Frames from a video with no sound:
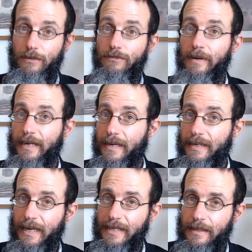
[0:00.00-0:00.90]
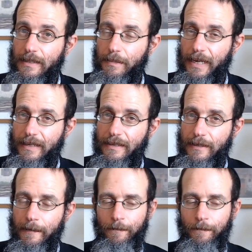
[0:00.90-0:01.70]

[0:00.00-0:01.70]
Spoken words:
recognizing the bad,